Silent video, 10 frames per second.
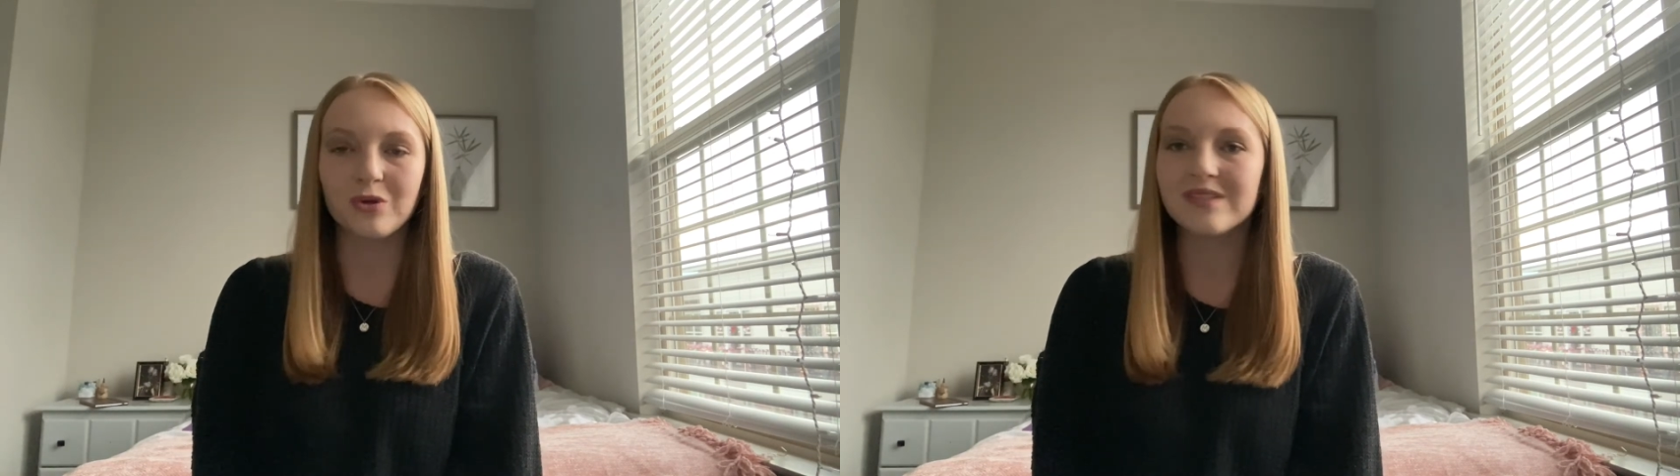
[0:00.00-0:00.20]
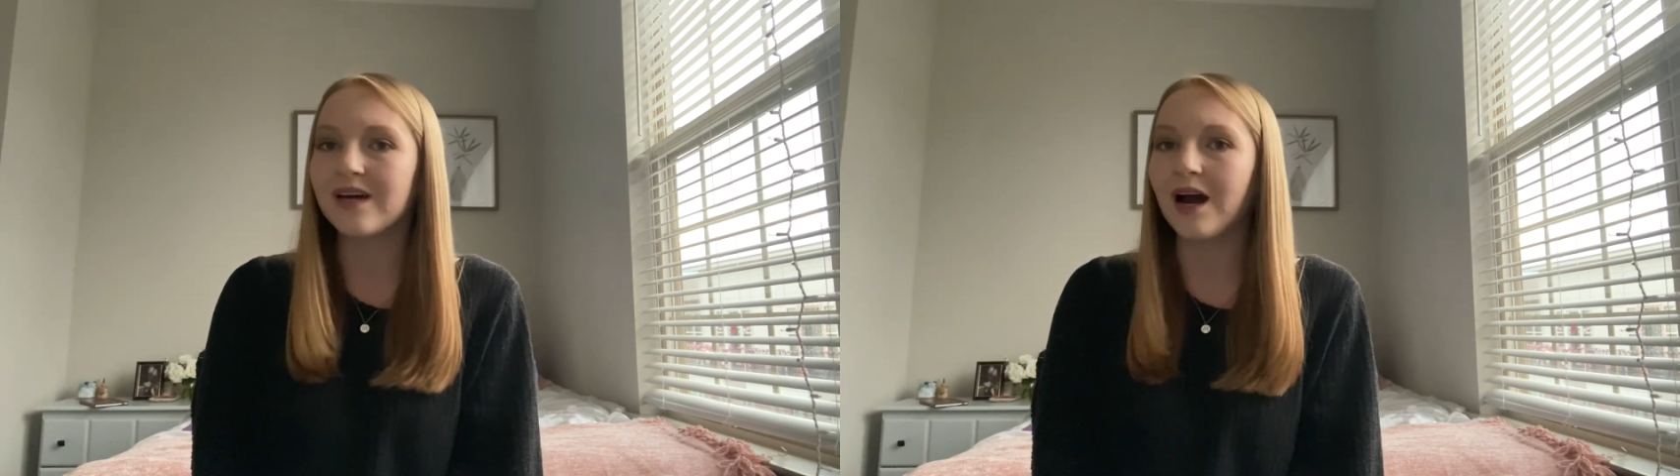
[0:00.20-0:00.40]

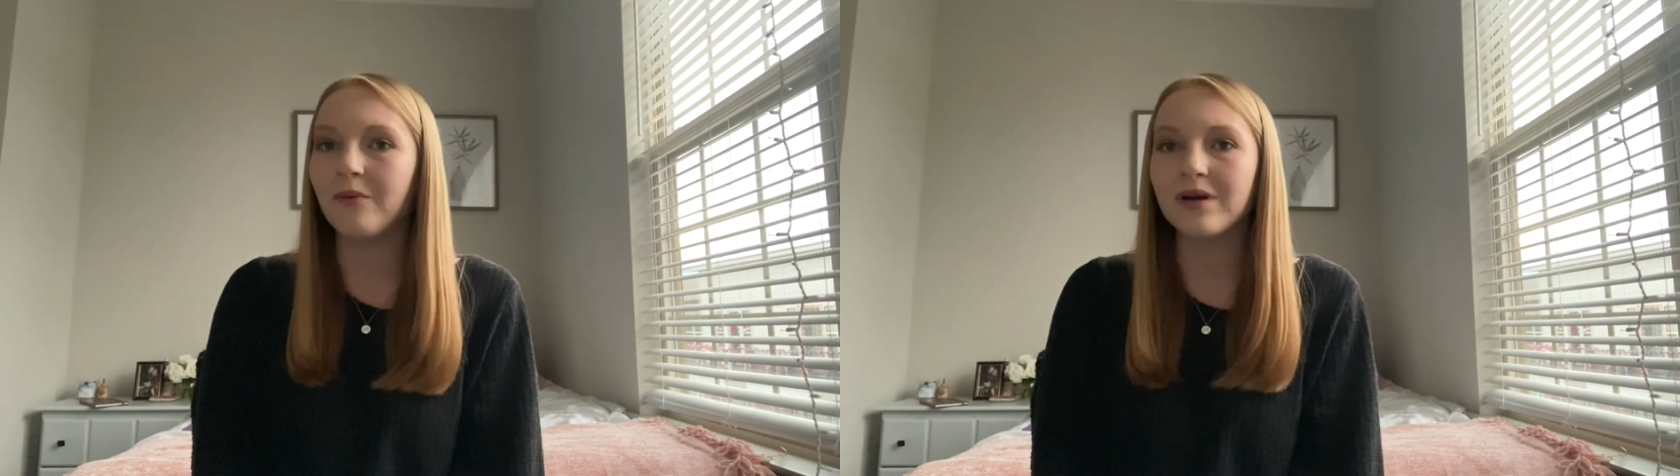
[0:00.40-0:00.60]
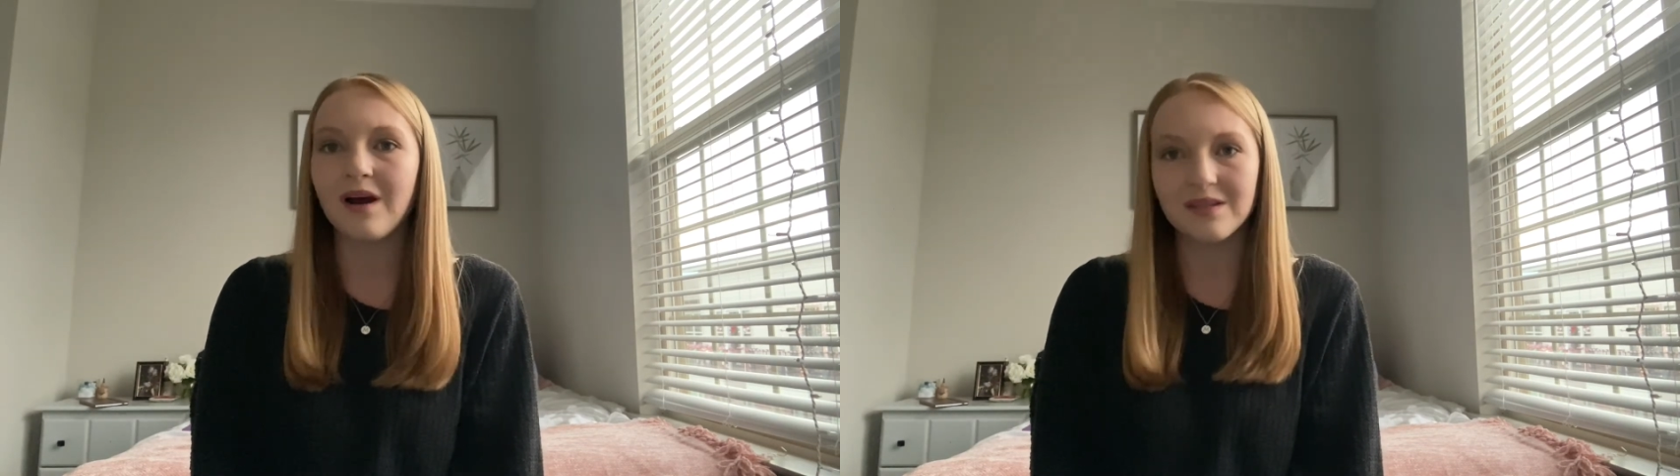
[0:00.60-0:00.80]
is that I
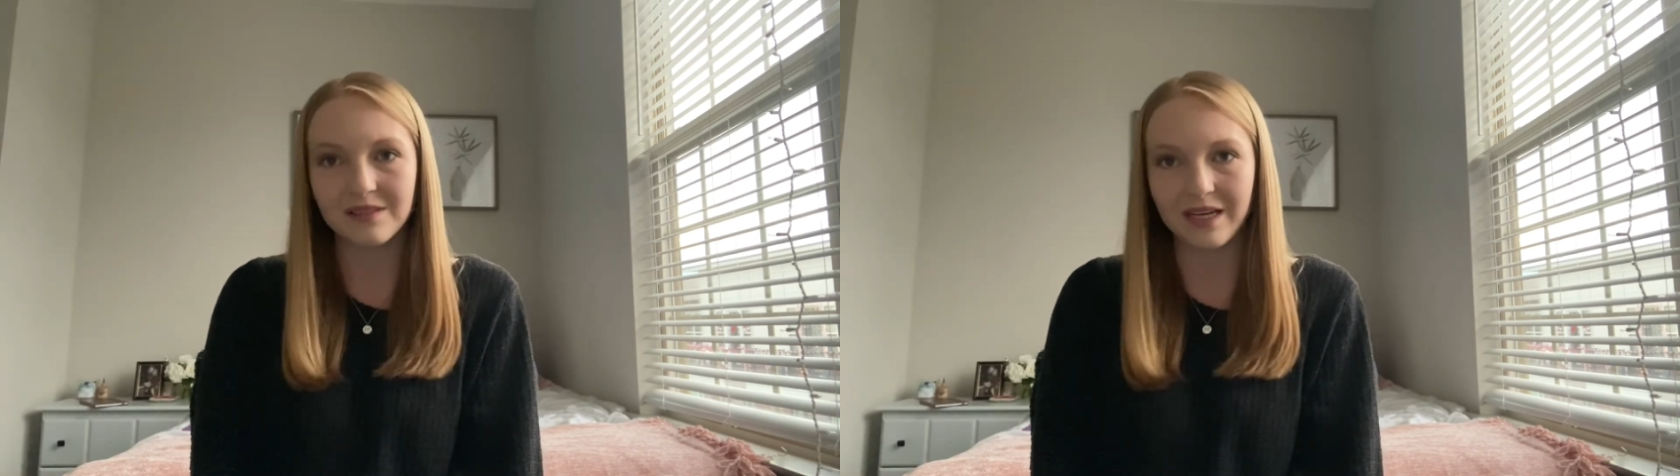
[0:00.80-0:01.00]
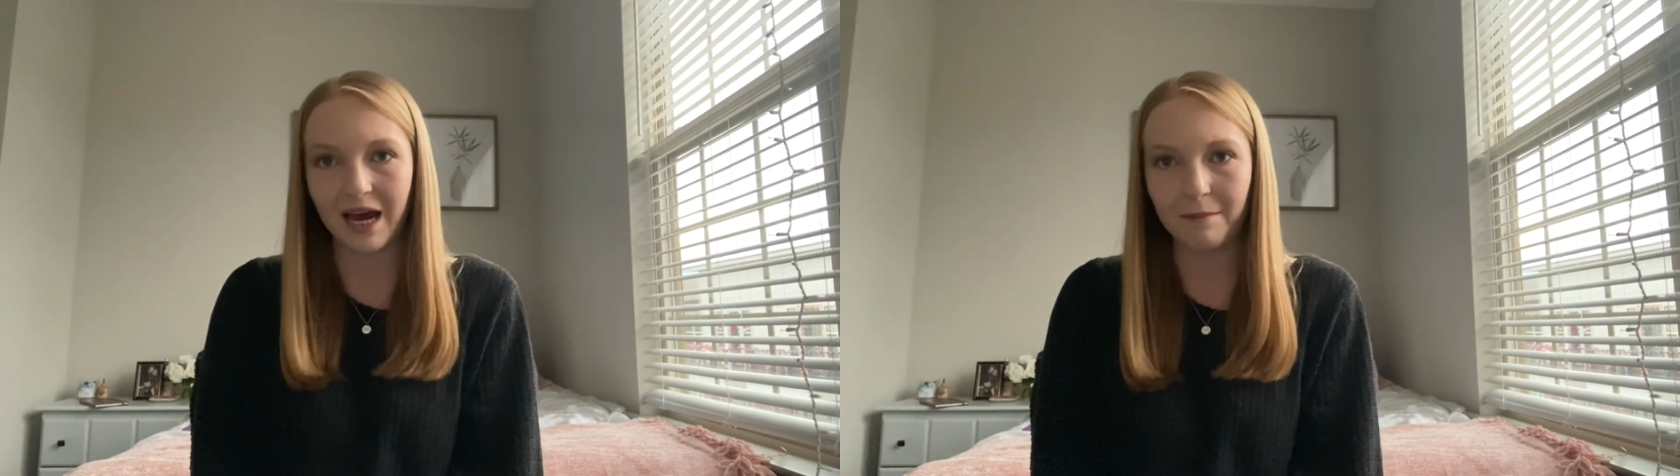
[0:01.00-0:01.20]
would
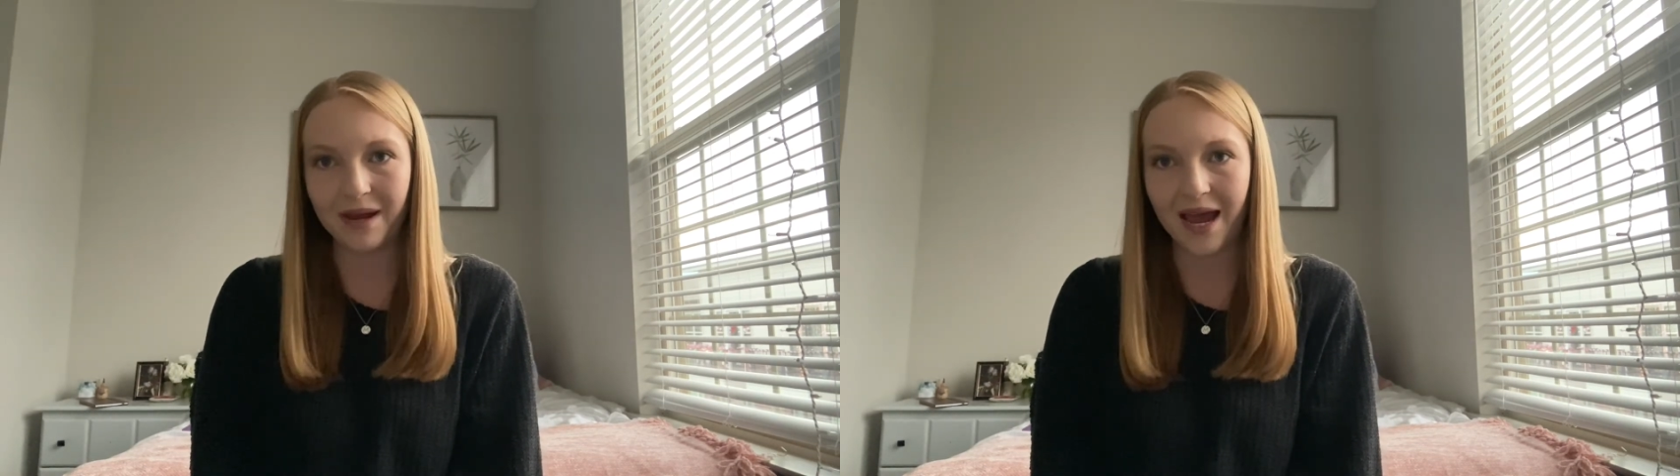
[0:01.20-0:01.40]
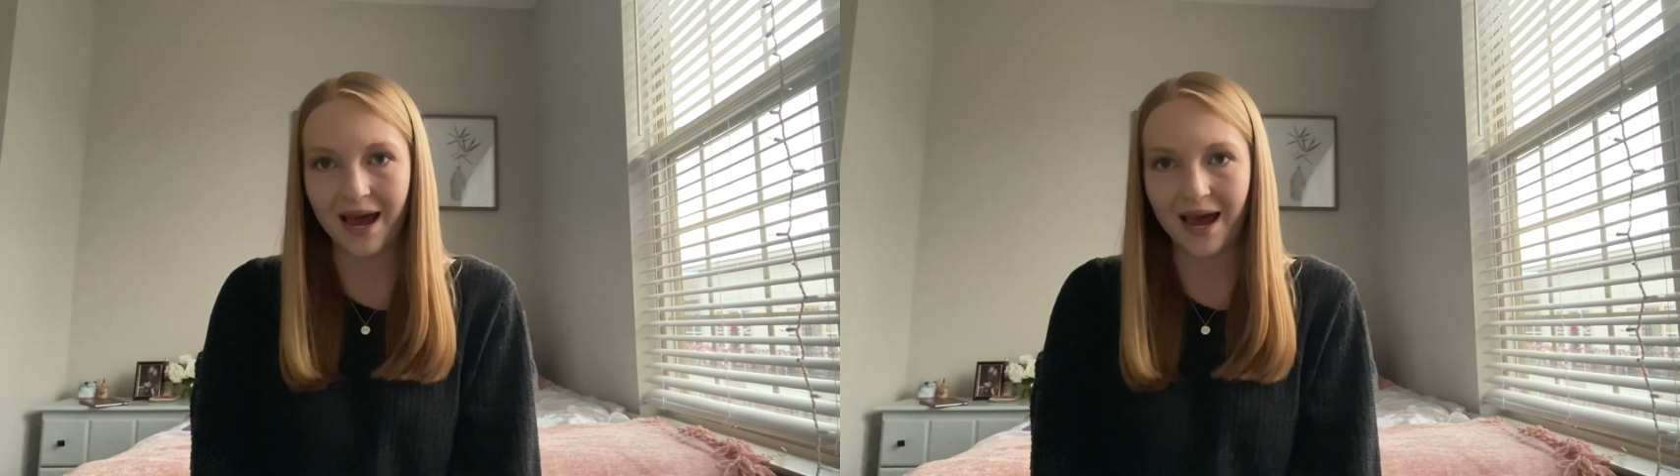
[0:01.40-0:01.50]
constantly have my